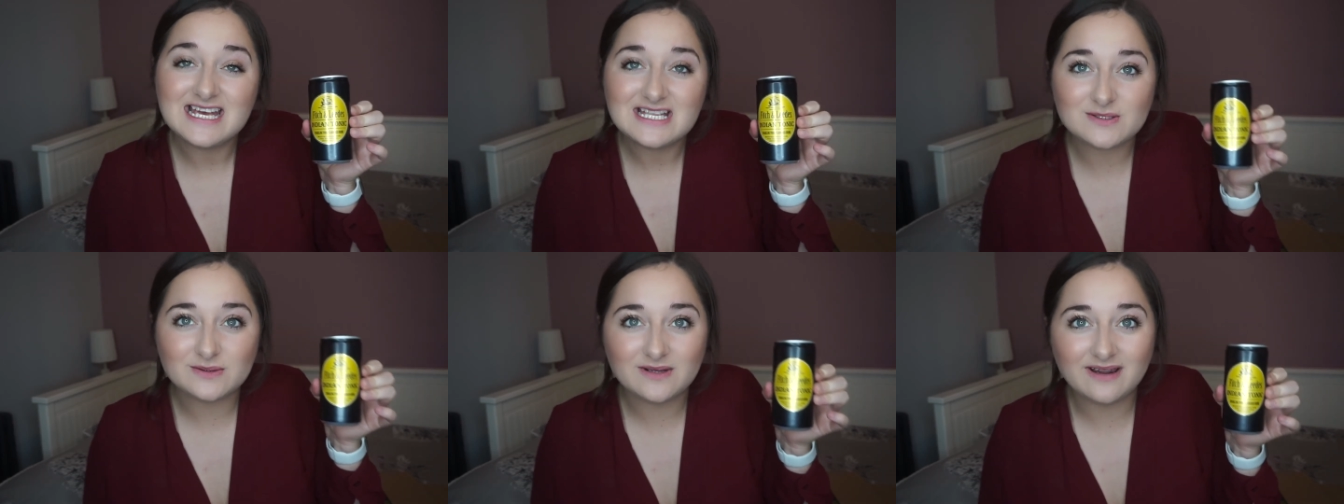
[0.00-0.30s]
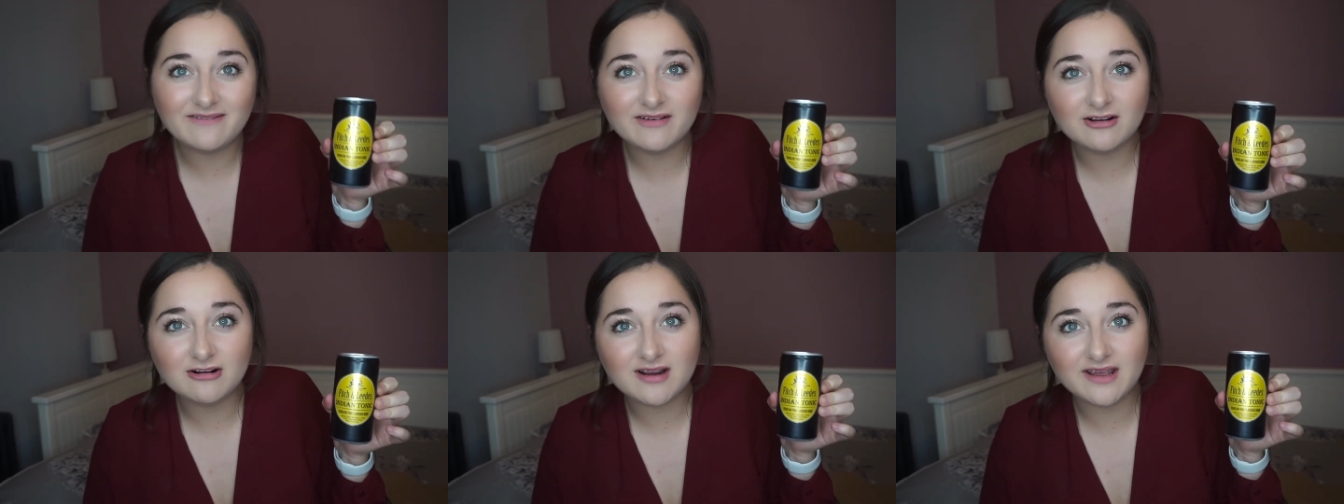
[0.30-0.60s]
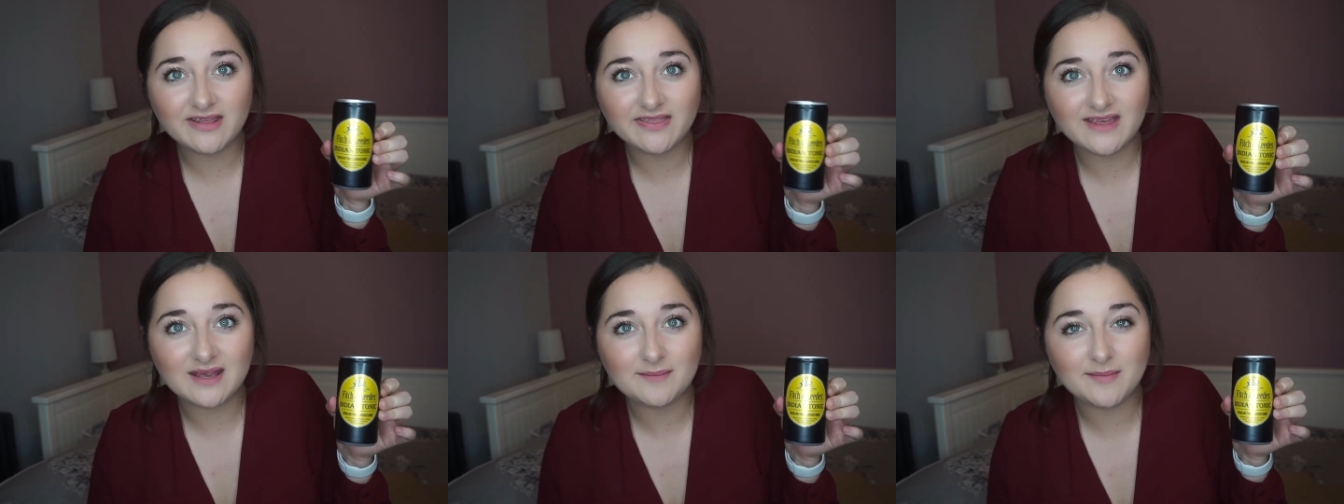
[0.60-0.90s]
So another
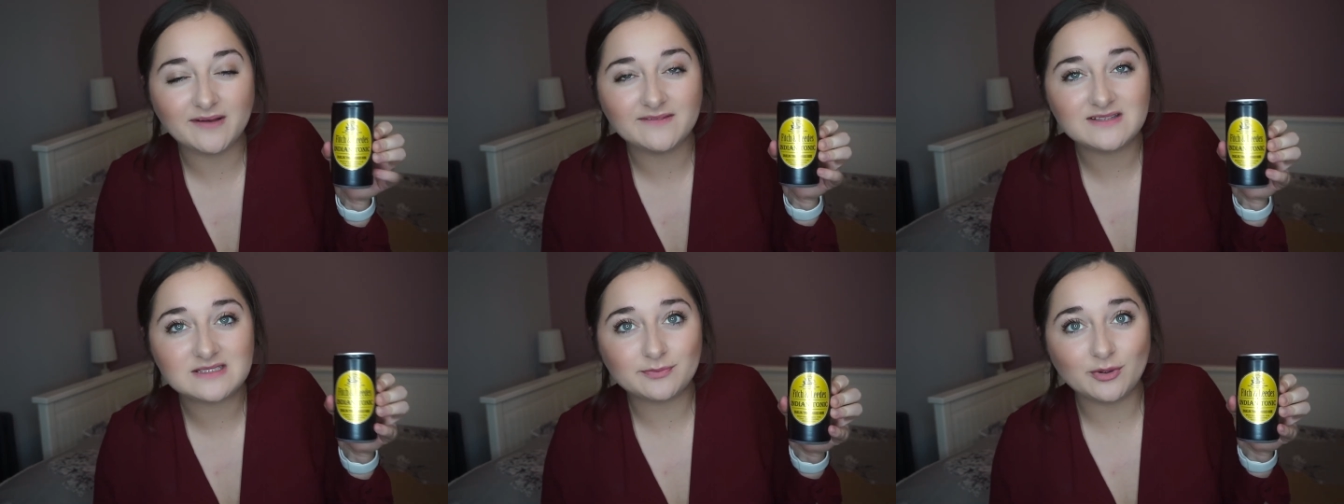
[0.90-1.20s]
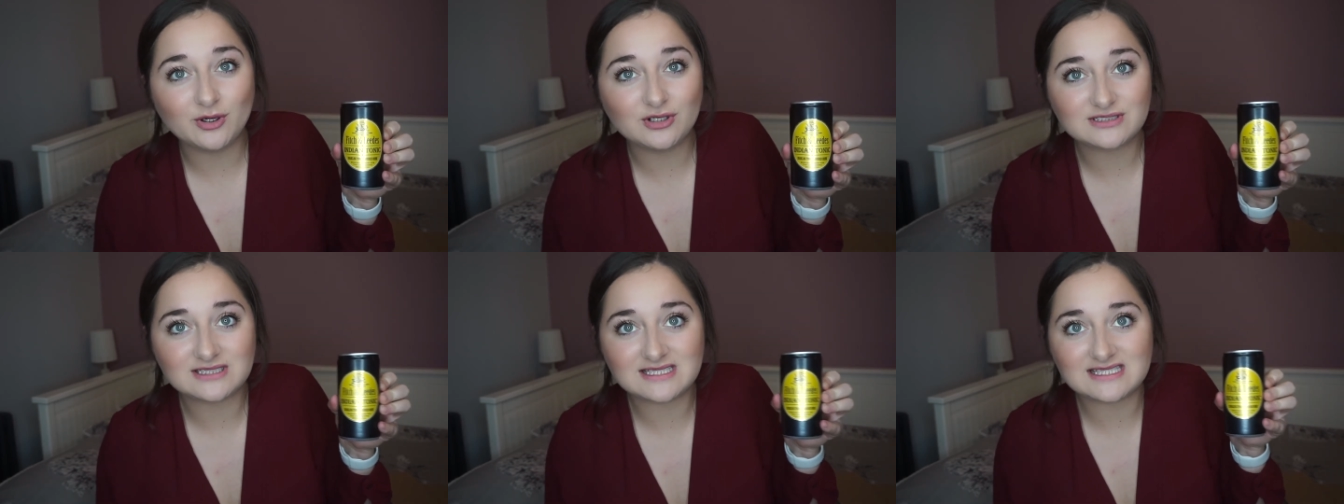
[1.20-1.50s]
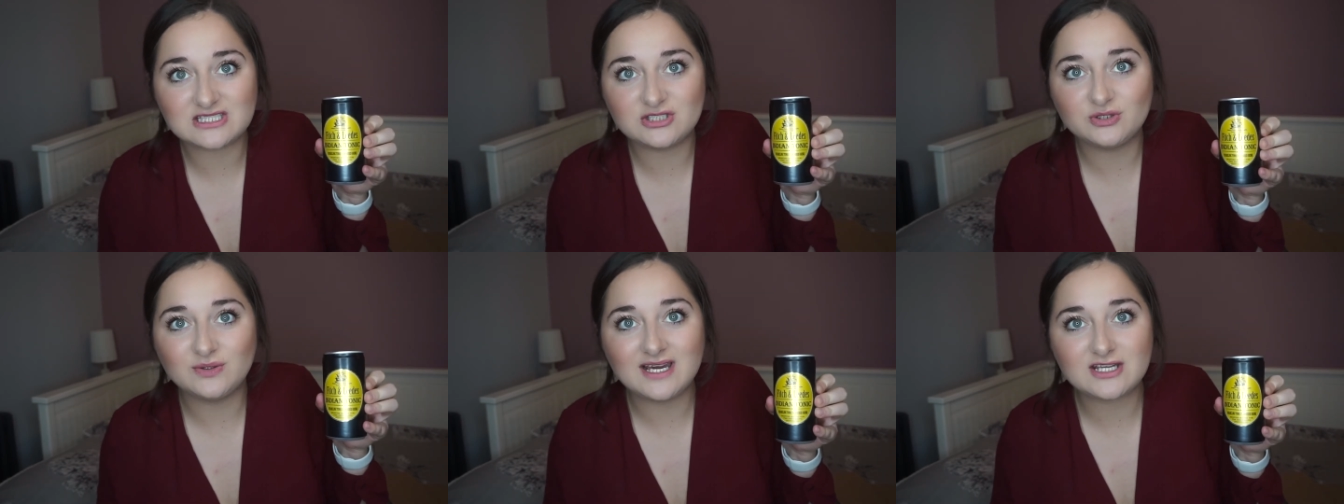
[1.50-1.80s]
great thing about these
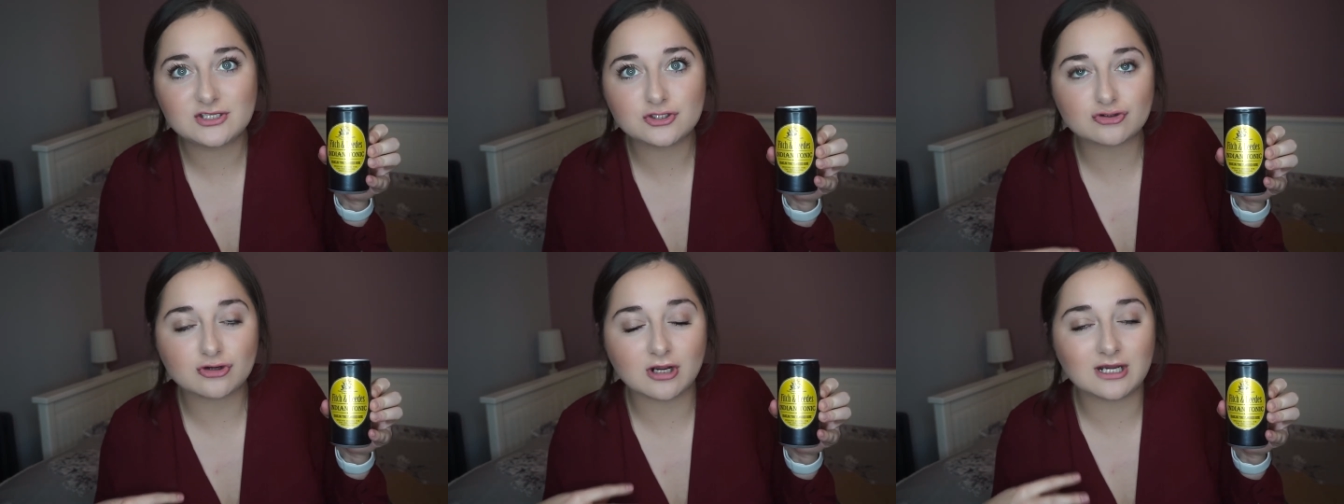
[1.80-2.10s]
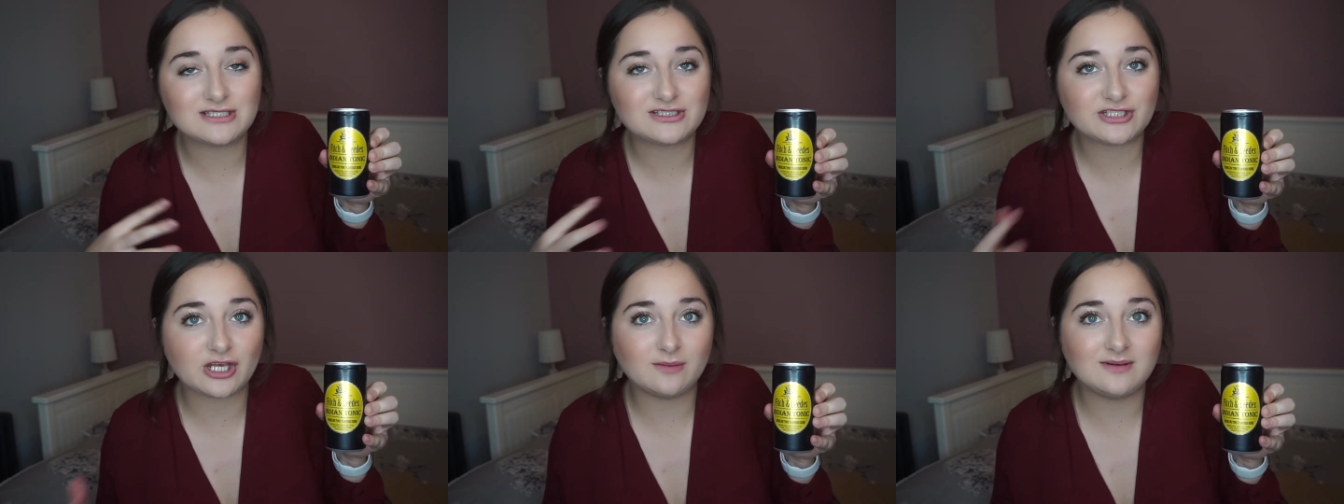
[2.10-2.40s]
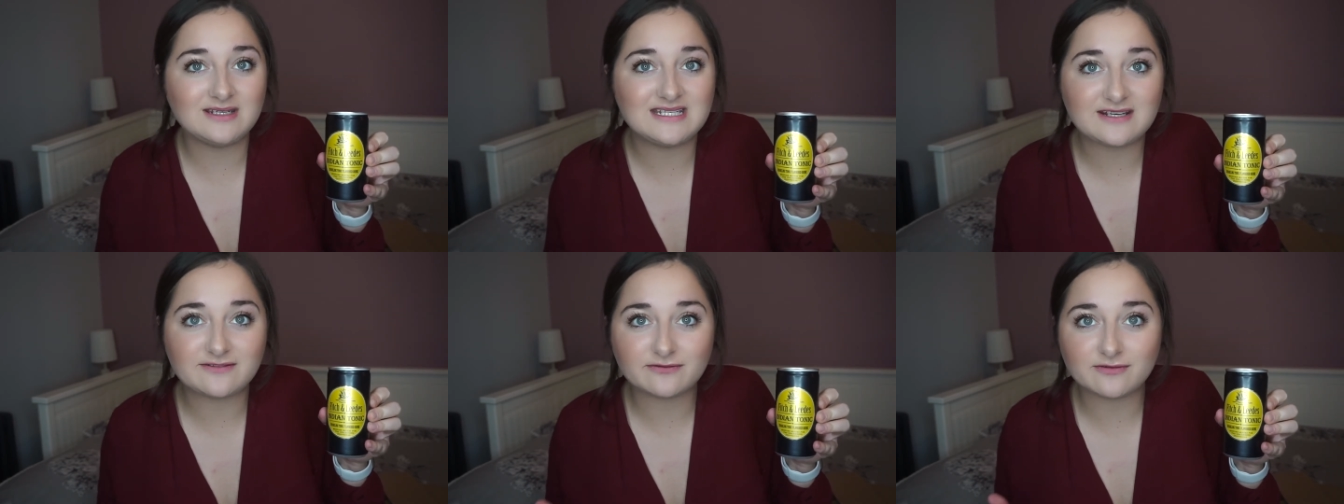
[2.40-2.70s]
boxes is you get to try so
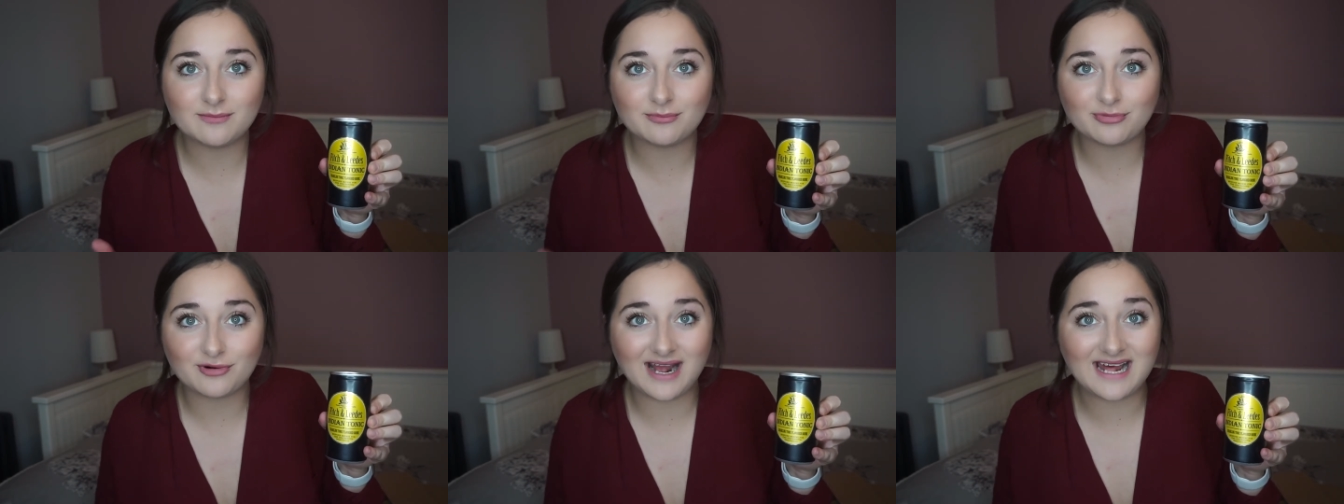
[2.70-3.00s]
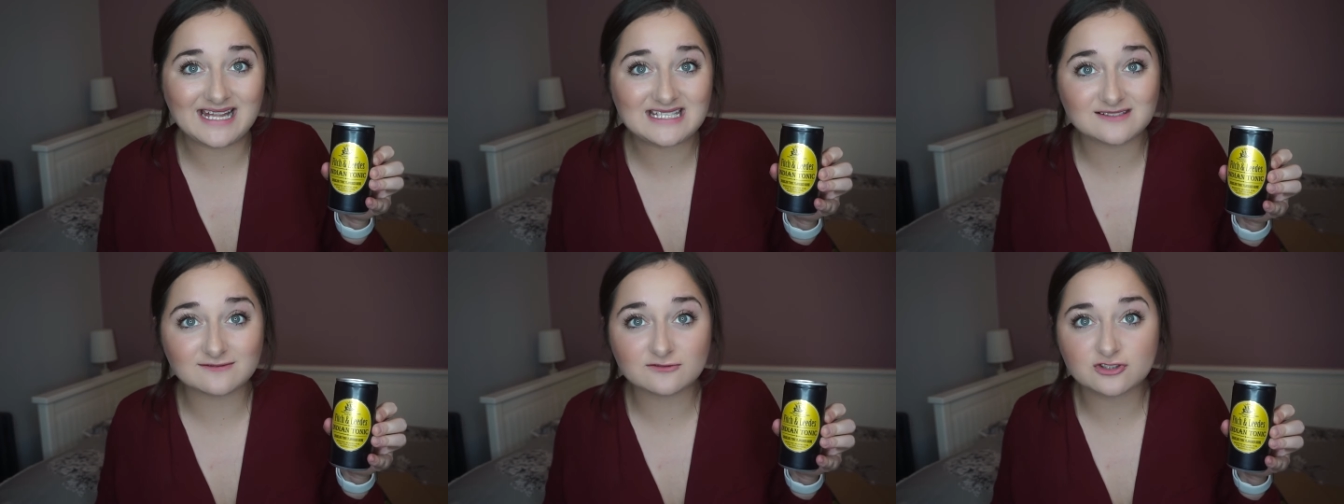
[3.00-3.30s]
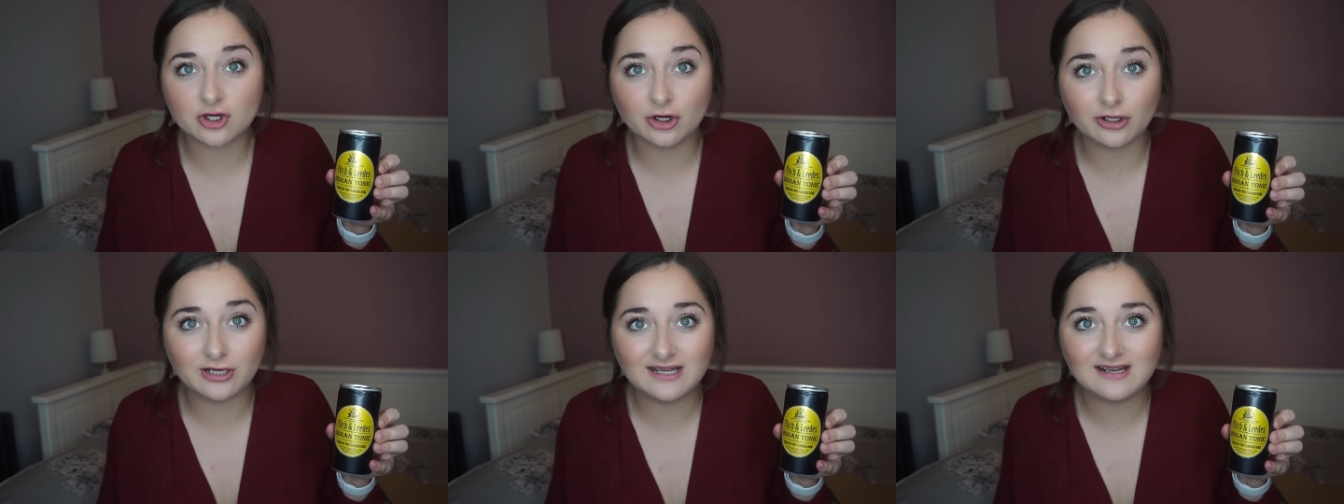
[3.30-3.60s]
many different brands of
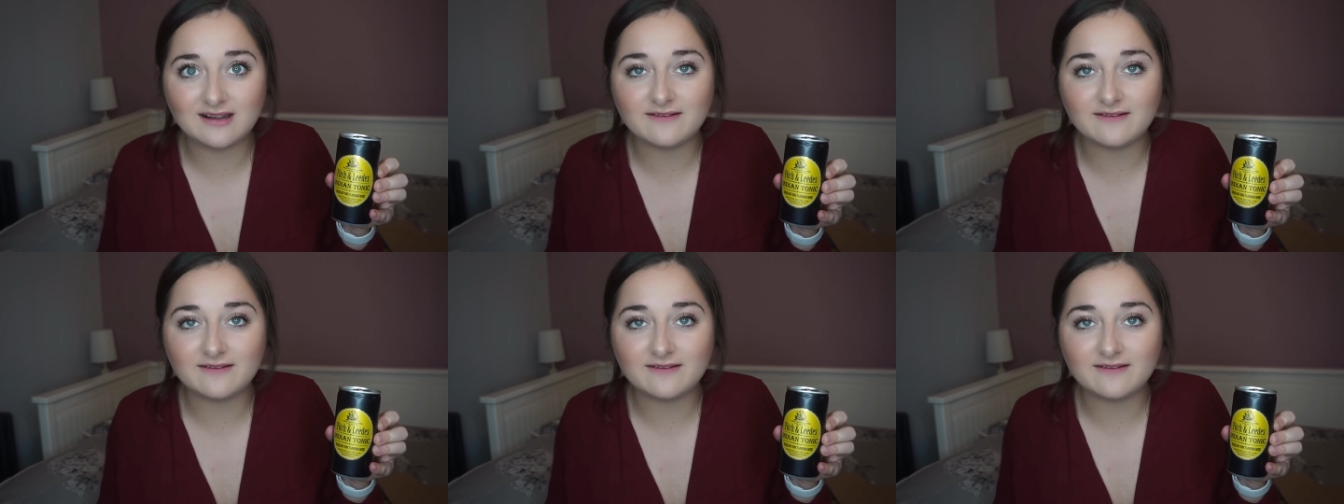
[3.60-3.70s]
tonic,